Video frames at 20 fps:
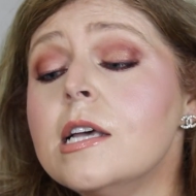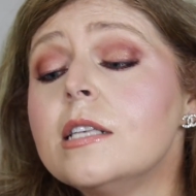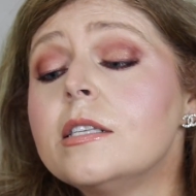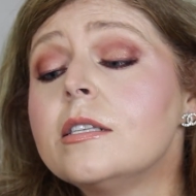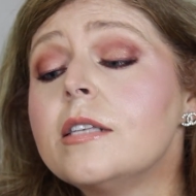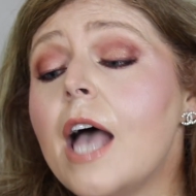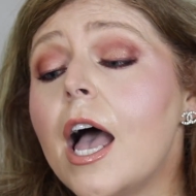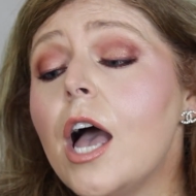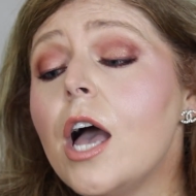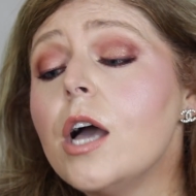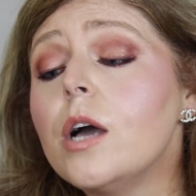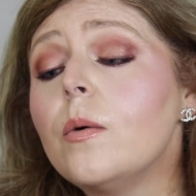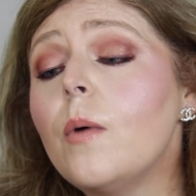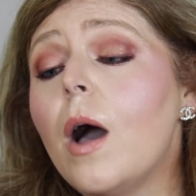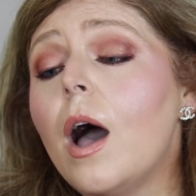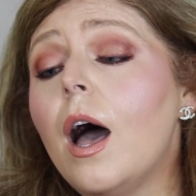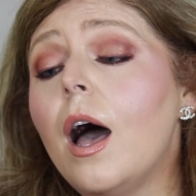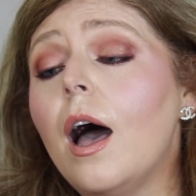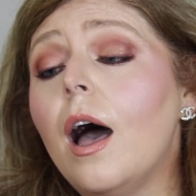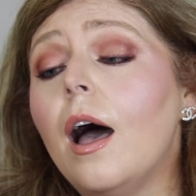So
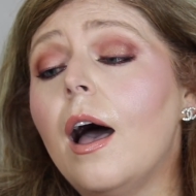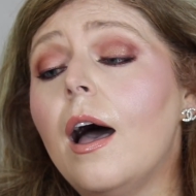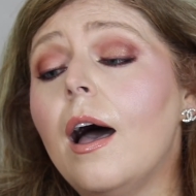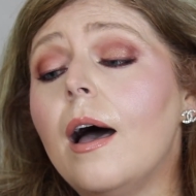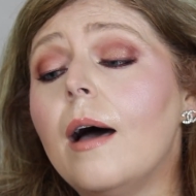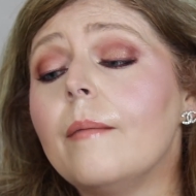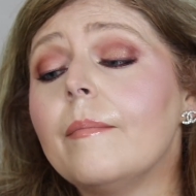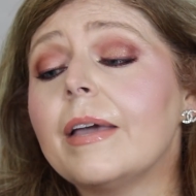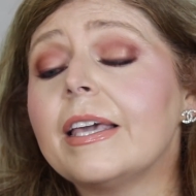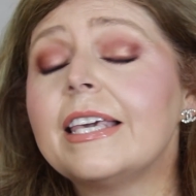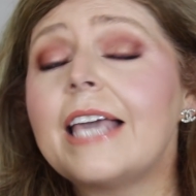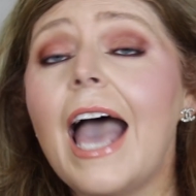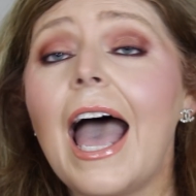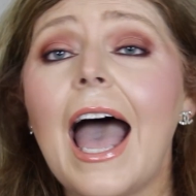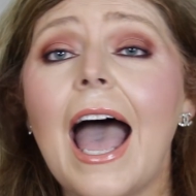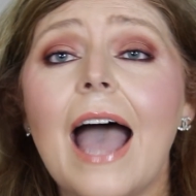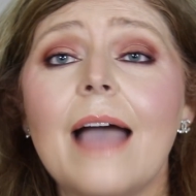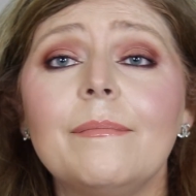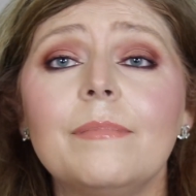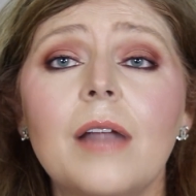
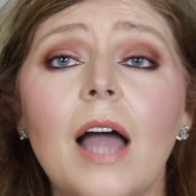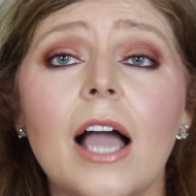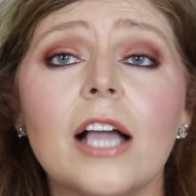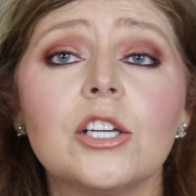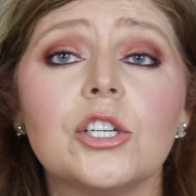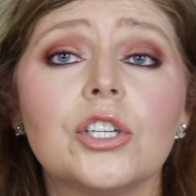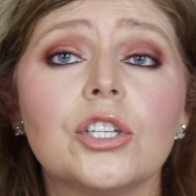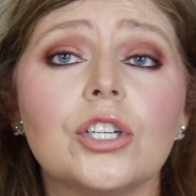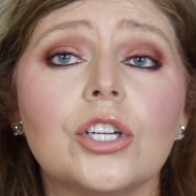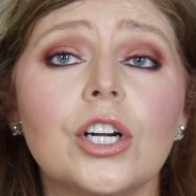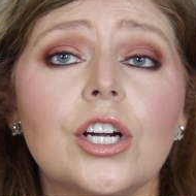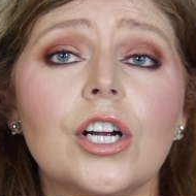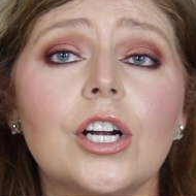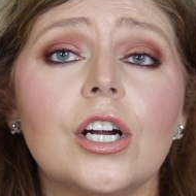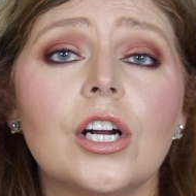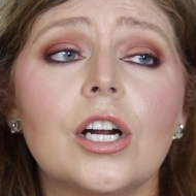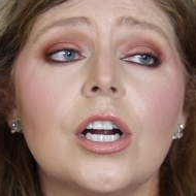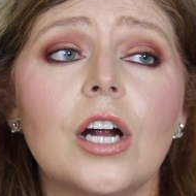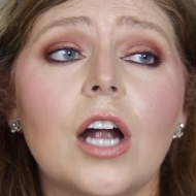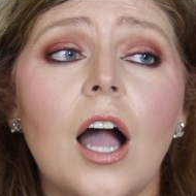yeah, I'm not
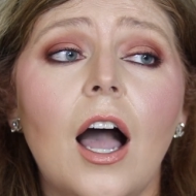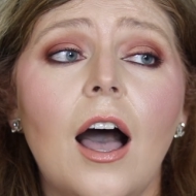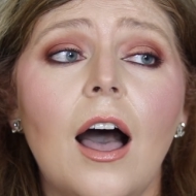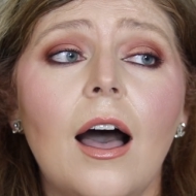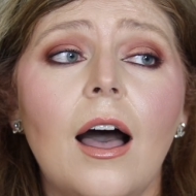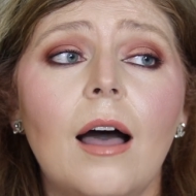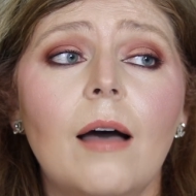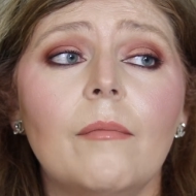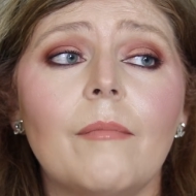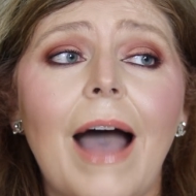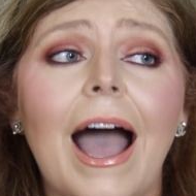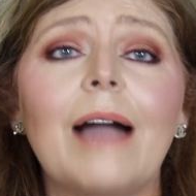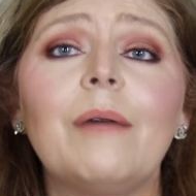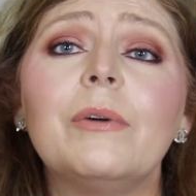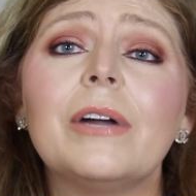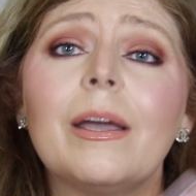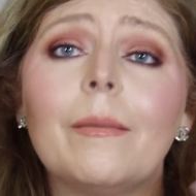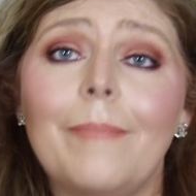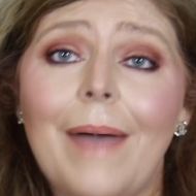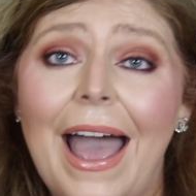sure. I
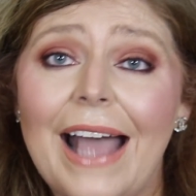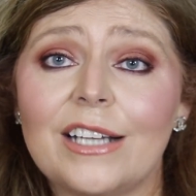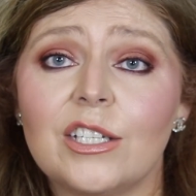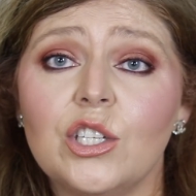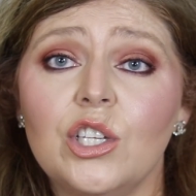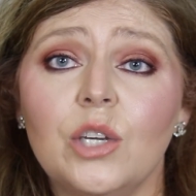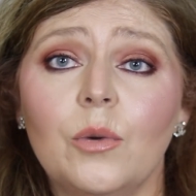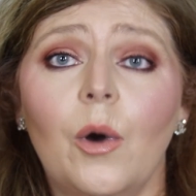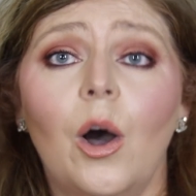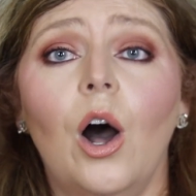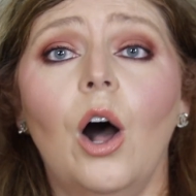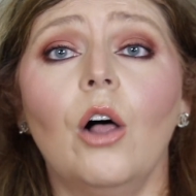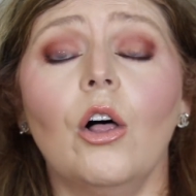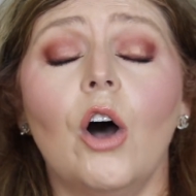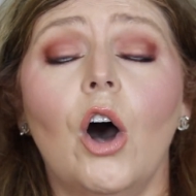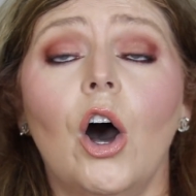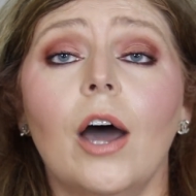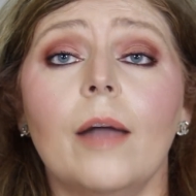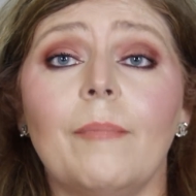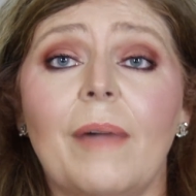will get back to you all
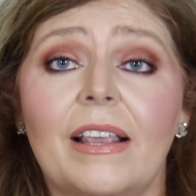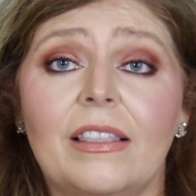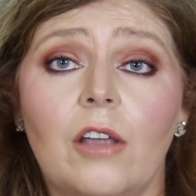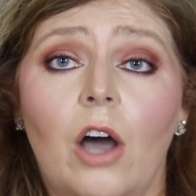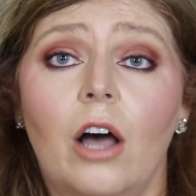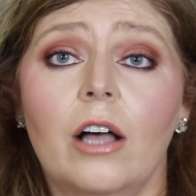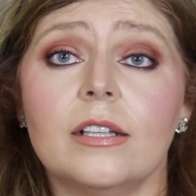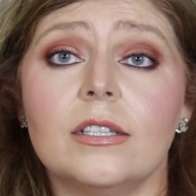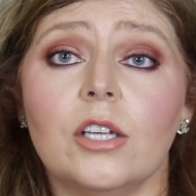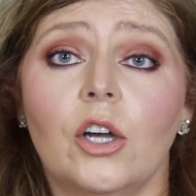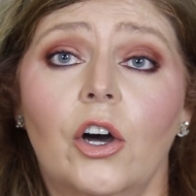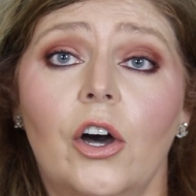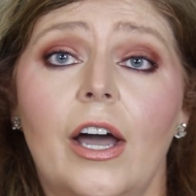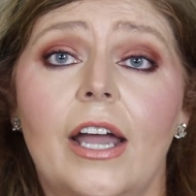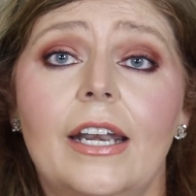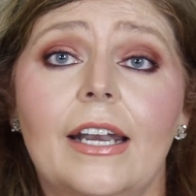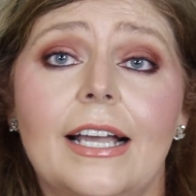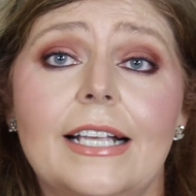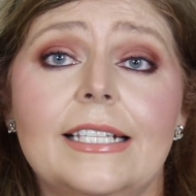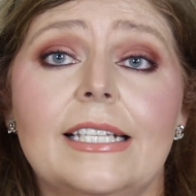on my thoughts
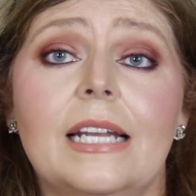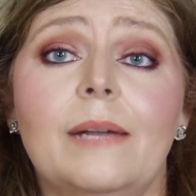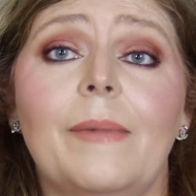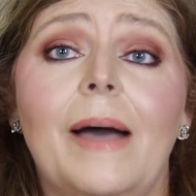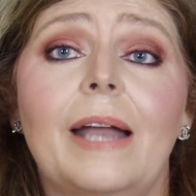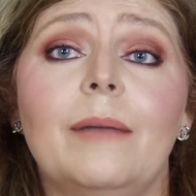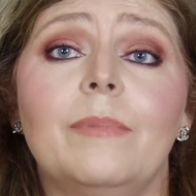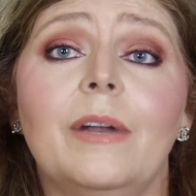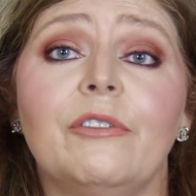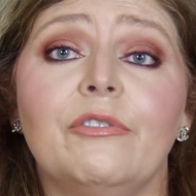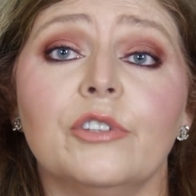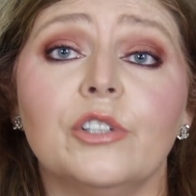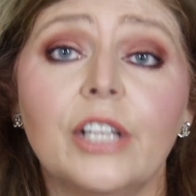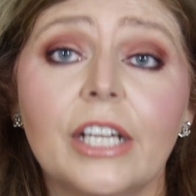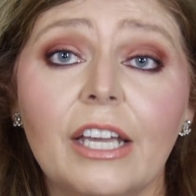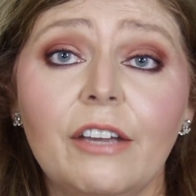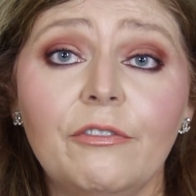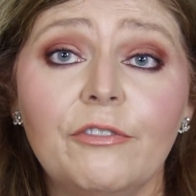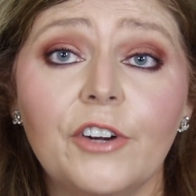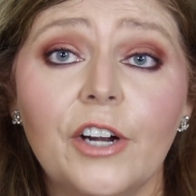on niacinamide, but if you're
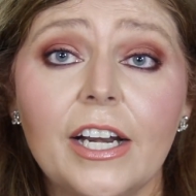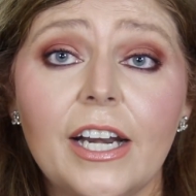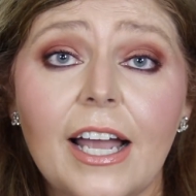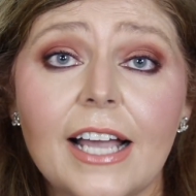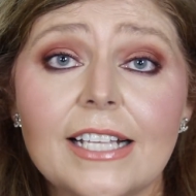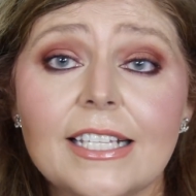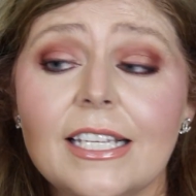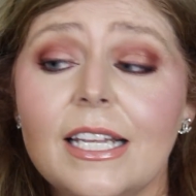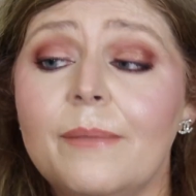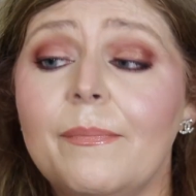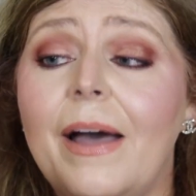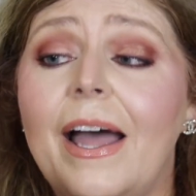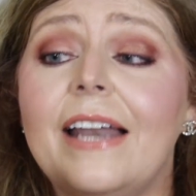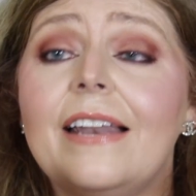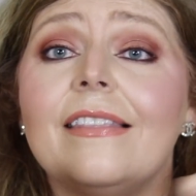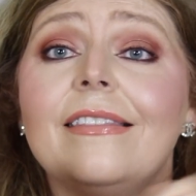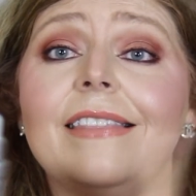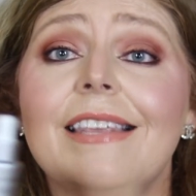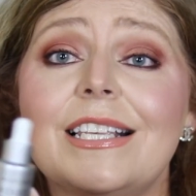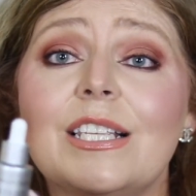looking for a
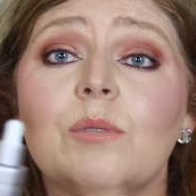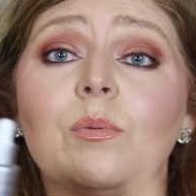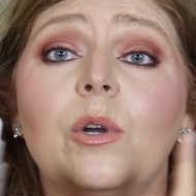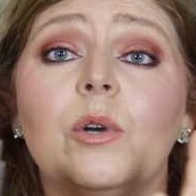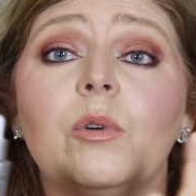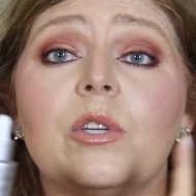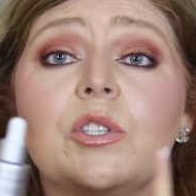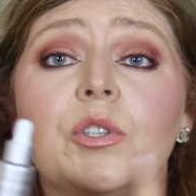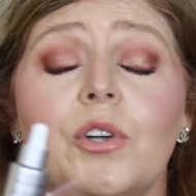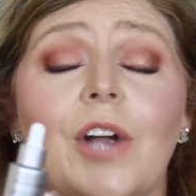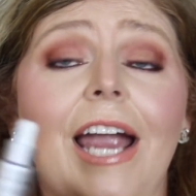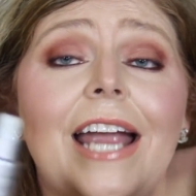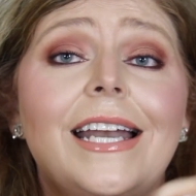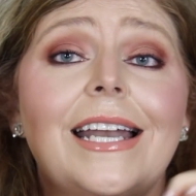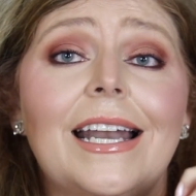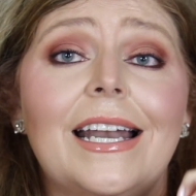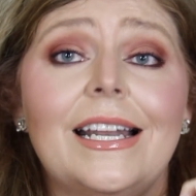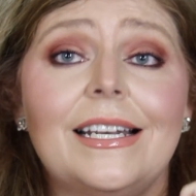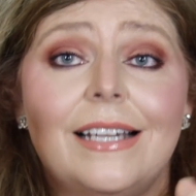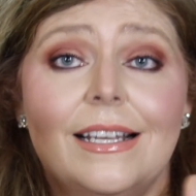niacinamide, this one was
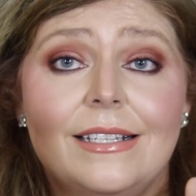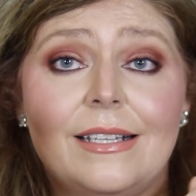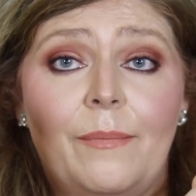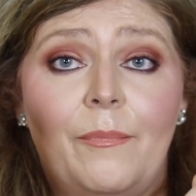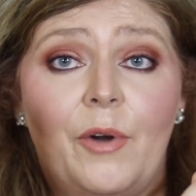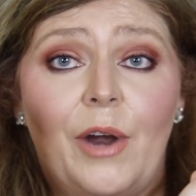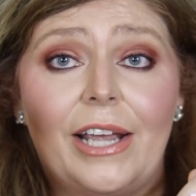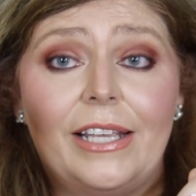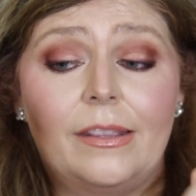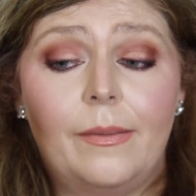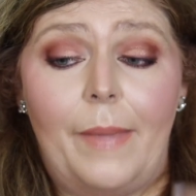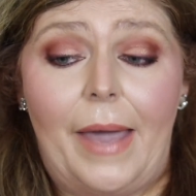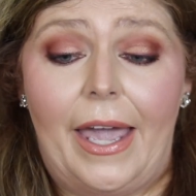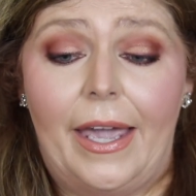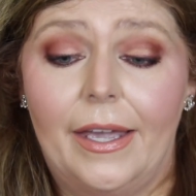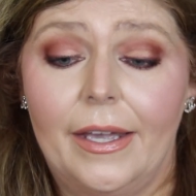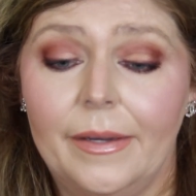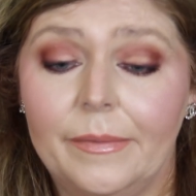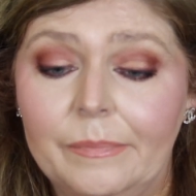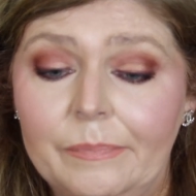great and it doesn't break the bank.